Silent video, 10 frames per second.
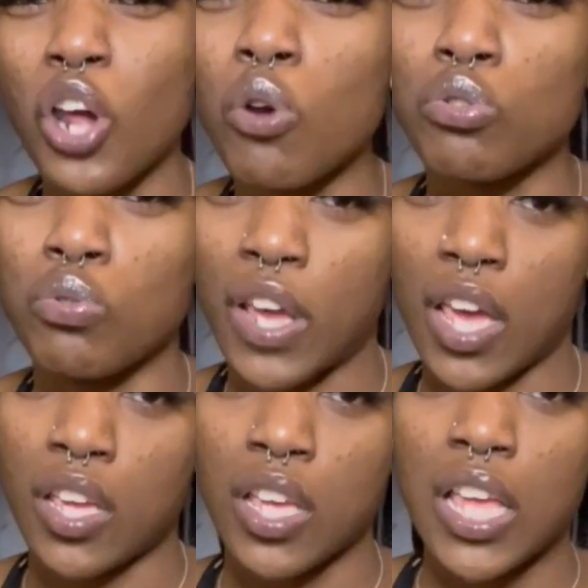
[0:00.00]
Don't do that.
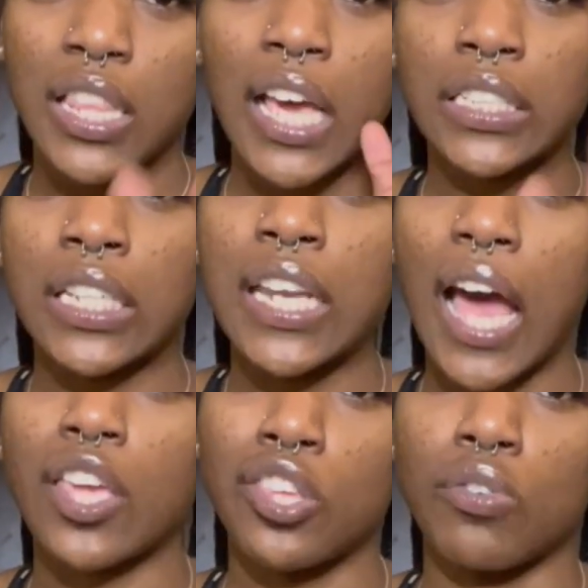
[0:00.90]
That's
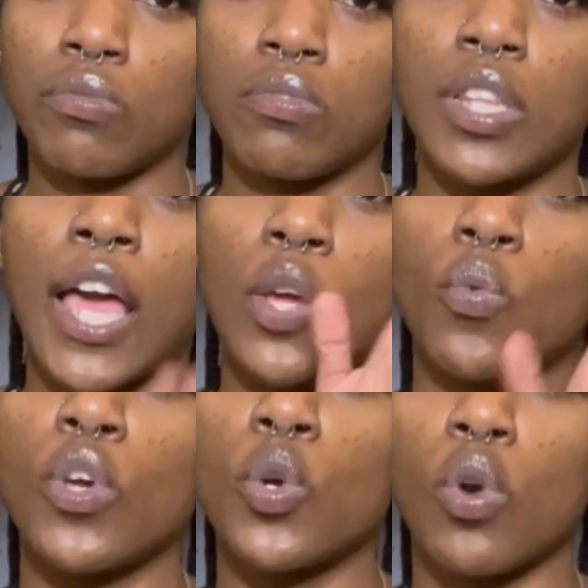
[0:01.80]
not cute. Like,
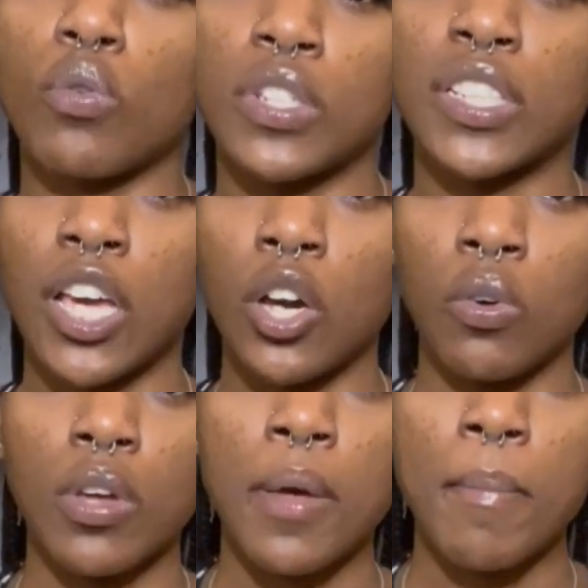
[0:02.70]
we grown as hell.
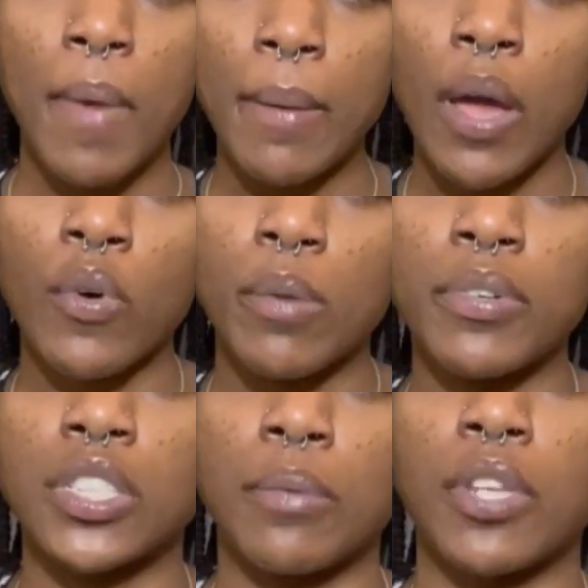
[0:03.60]
Maybe I wanna
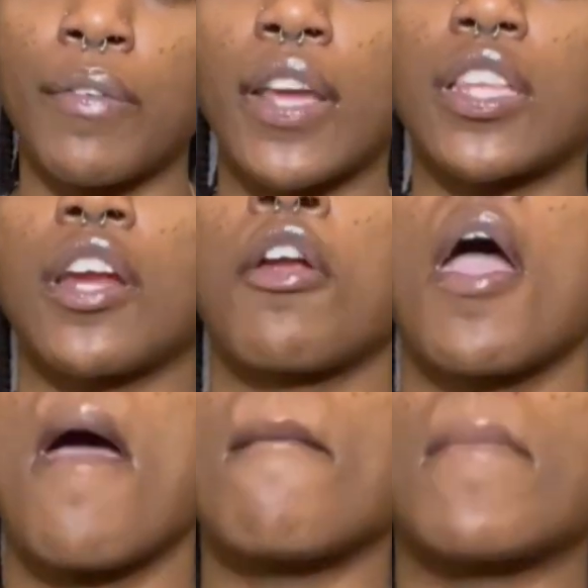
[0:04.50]
put something right here.